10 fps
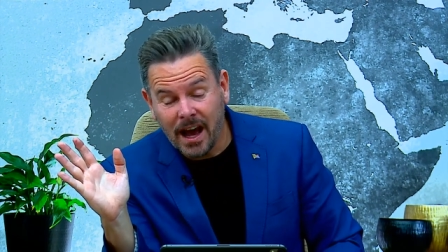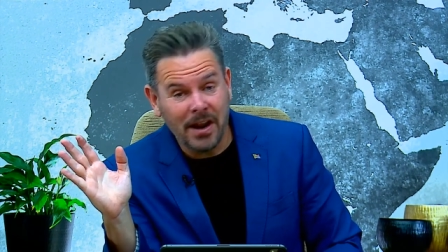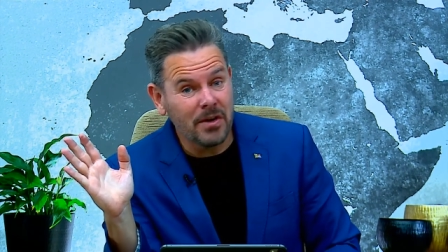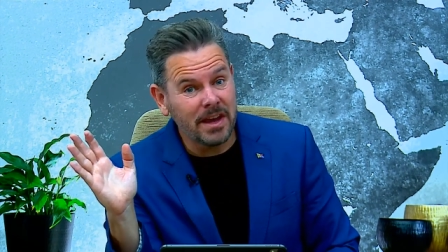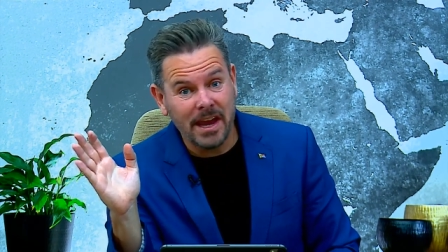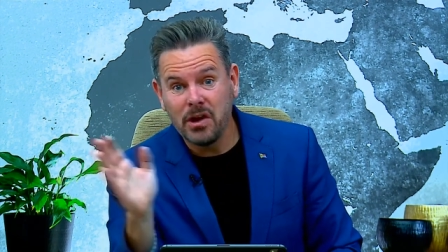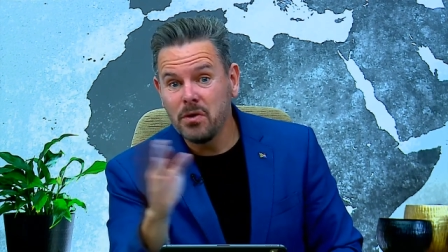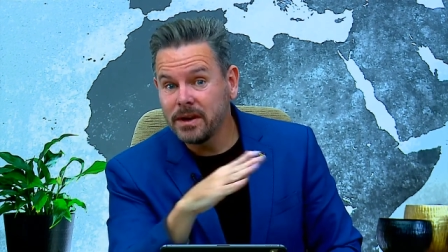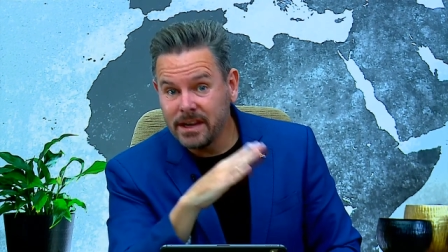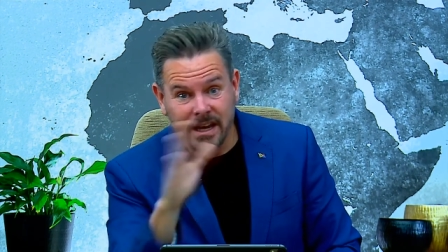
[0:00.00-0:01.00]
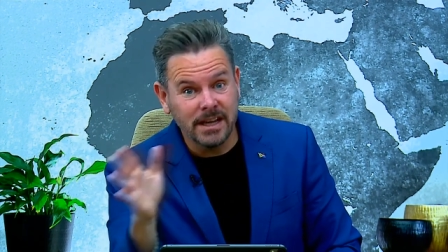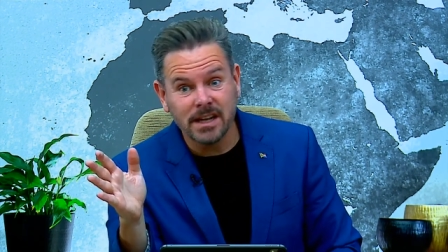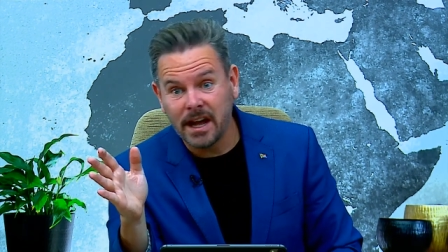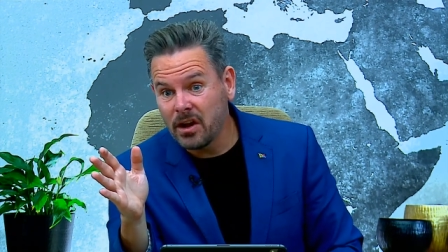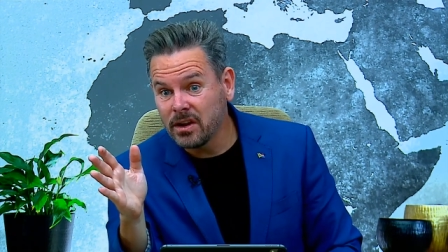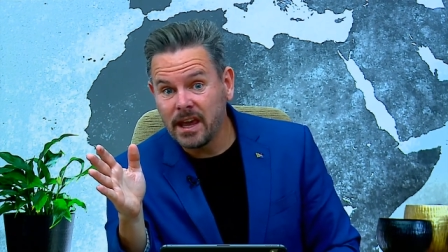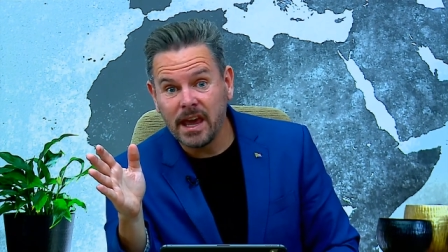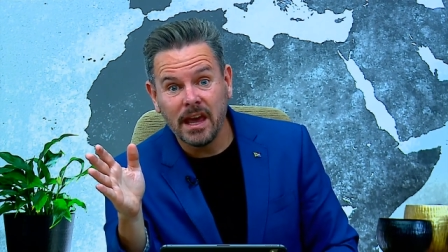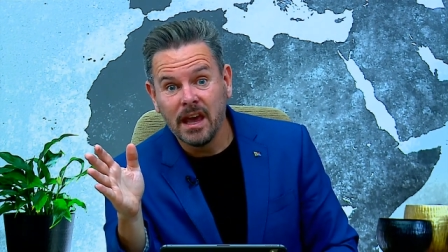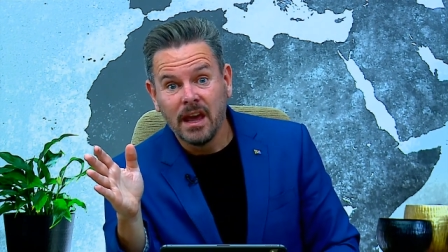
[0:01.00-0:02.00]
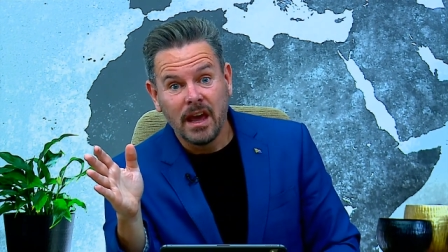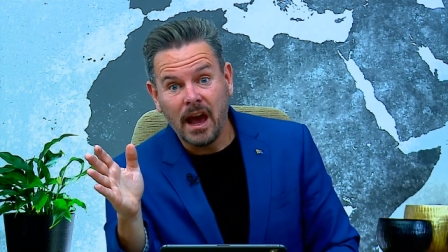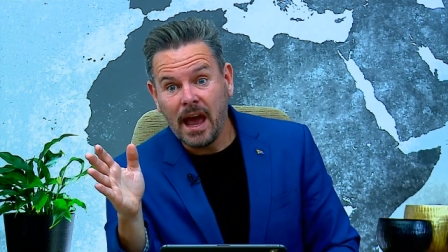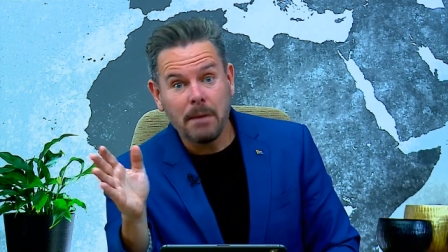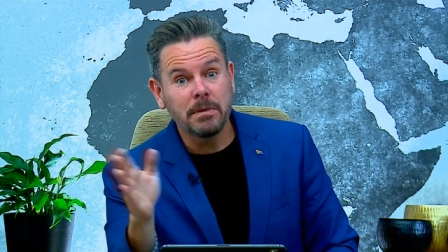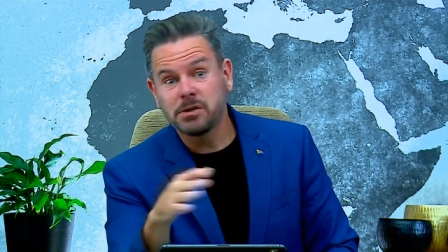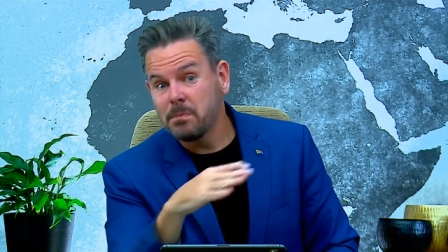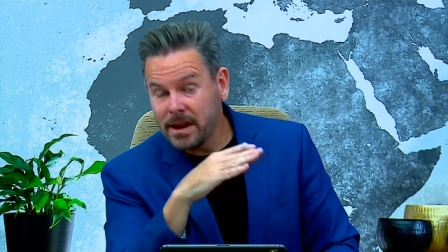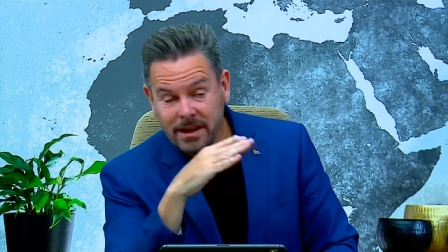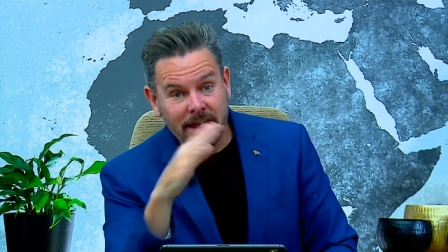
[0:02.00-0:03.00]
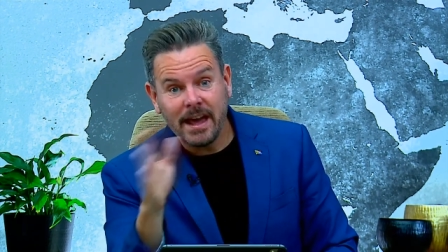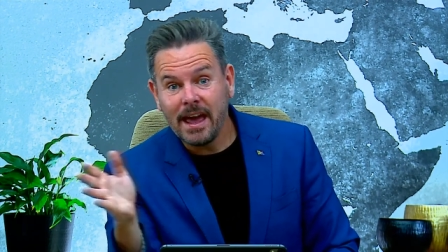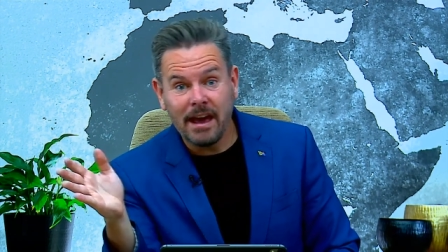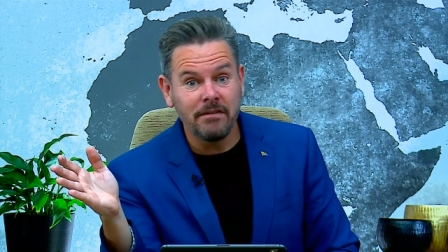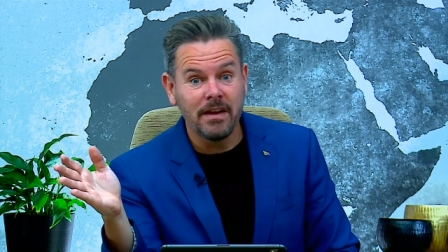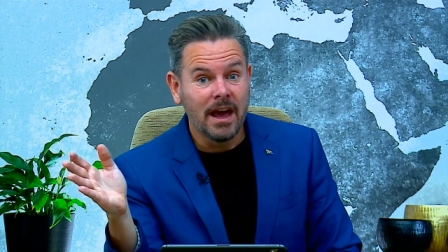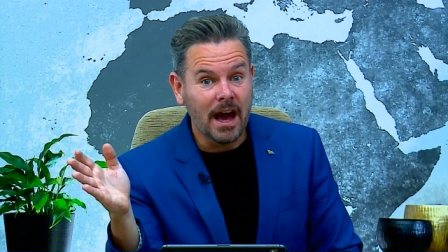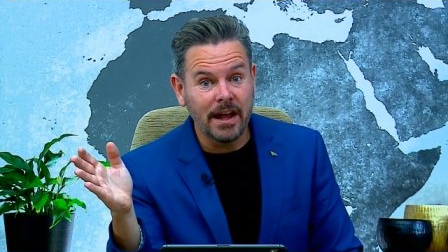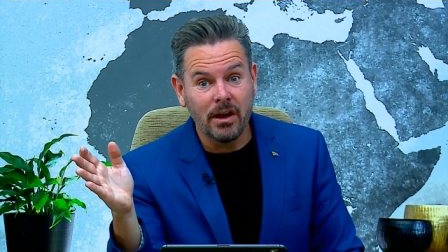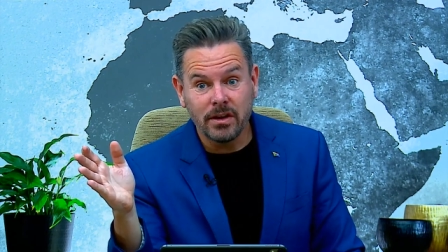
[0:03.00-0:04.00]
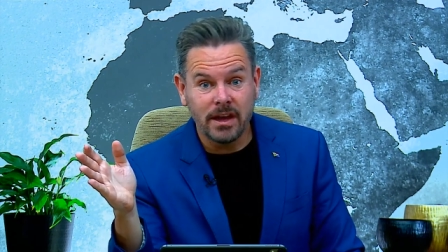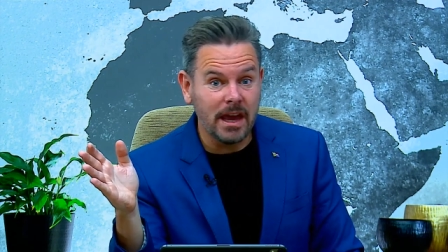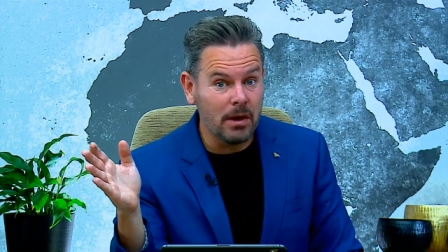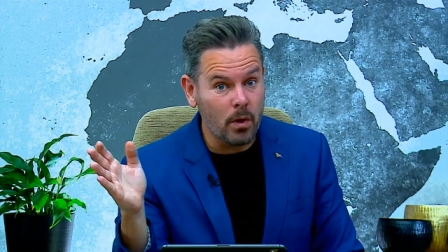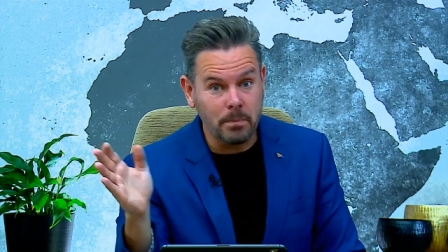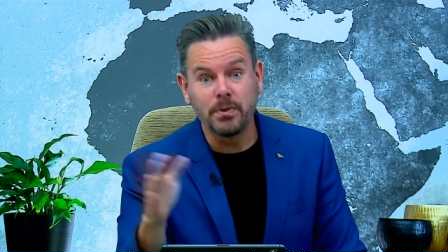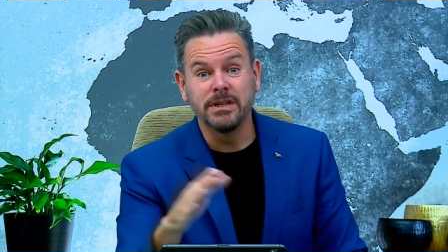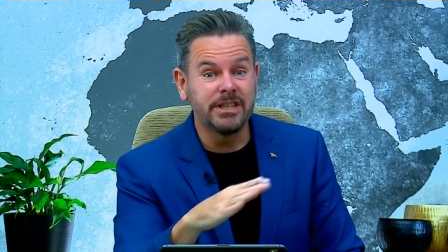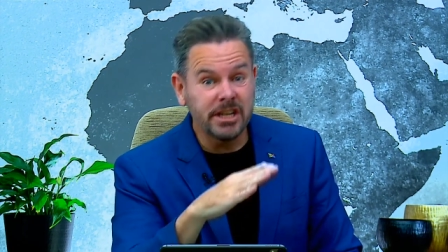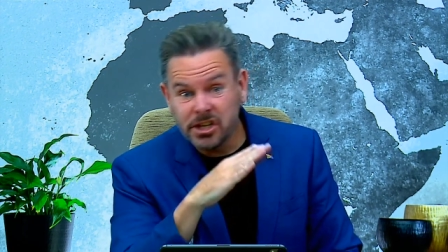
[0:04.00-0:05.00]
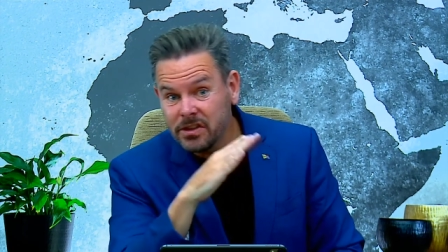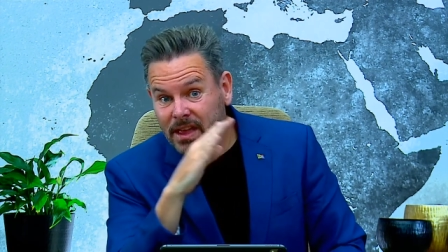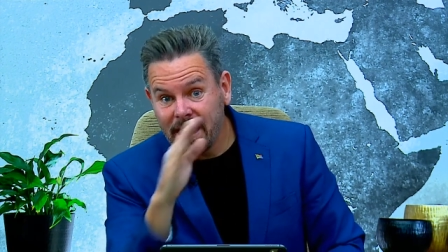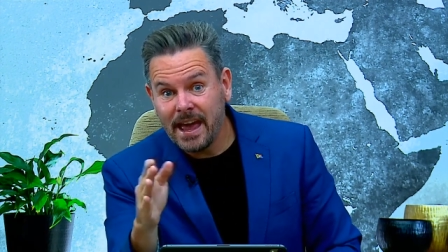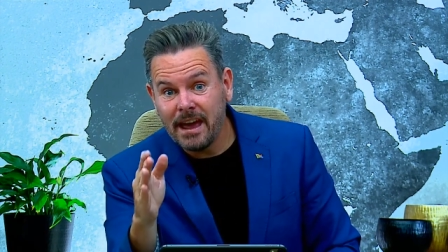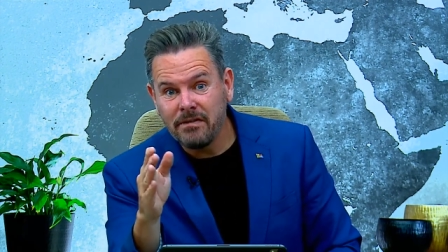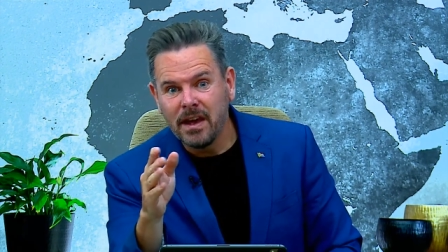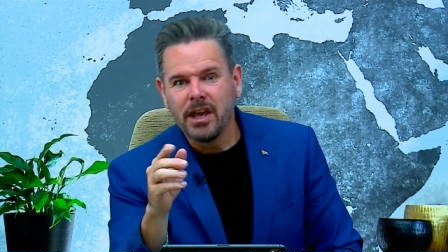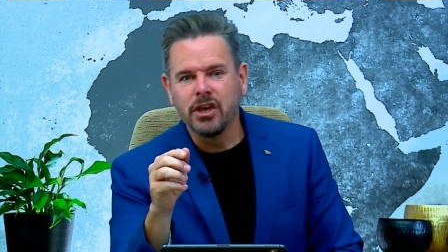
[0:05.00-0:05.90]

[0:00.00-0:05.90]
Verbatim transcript: I don't care who it is. I don't care uh, how much money they have. I don't care what position they have.